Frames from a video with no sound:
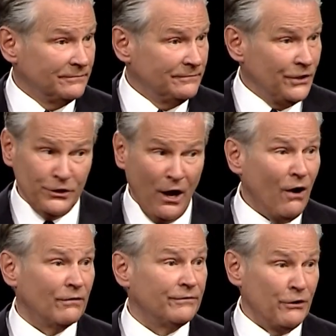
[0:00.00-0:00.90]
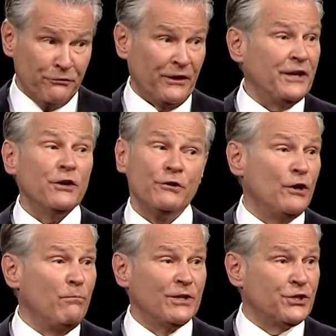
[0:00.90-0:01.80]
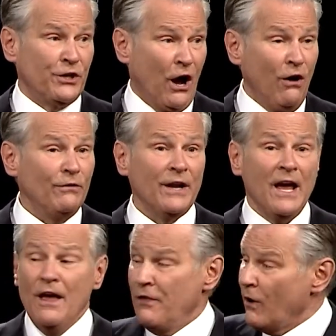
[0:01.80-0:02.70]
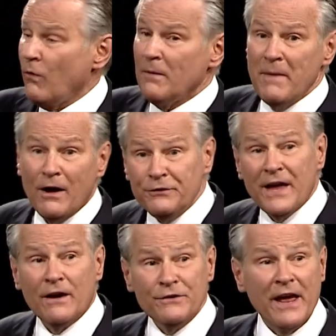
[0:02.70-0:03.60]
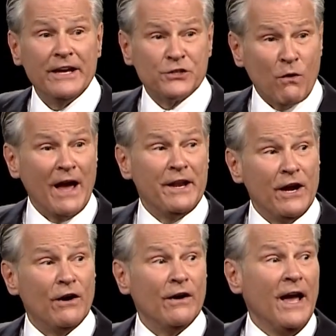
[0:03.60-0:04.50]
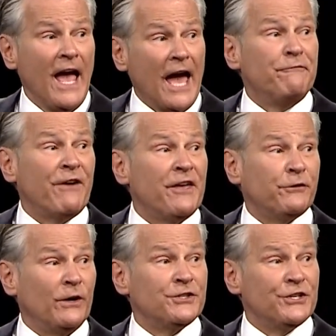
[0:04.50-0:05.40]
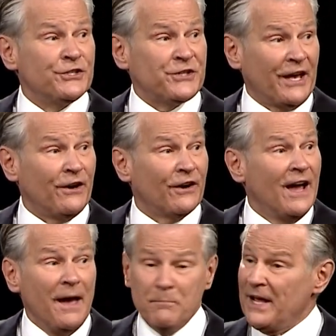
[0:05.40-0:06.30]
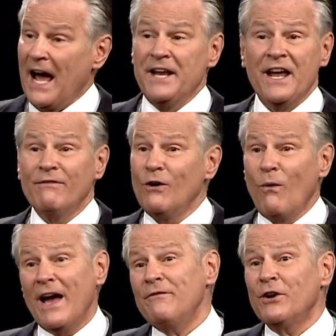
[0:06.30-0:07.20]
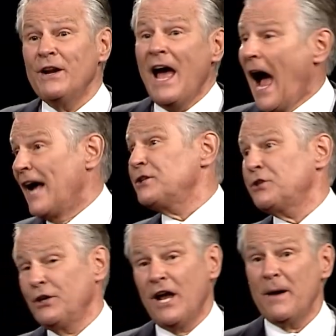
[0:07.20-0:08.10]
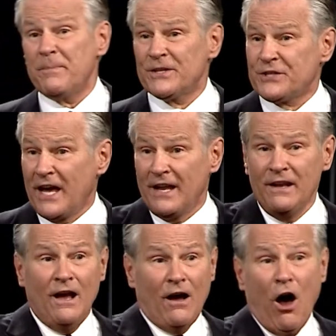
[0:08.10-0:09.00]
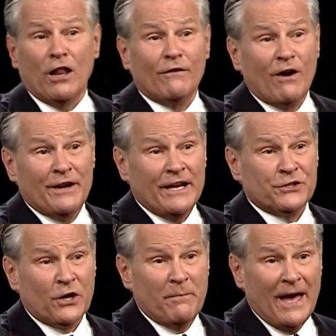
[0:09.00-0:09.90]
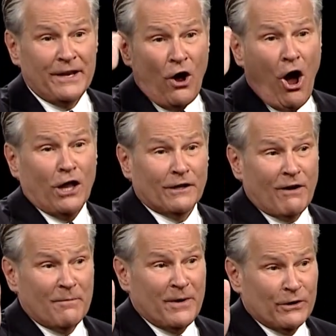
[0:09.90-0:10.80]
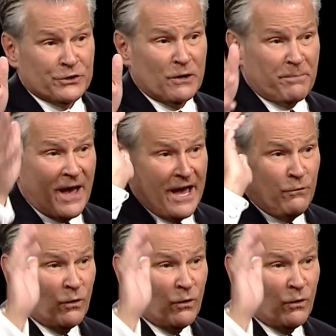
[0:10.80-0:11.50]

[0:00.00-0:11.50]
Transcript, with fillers: You don't. You think you do, but you don't. There were meltdown days right here at Faith Christian Center, but I never wavered. I stood up and said, all of our needs are met. All of our bills are paid.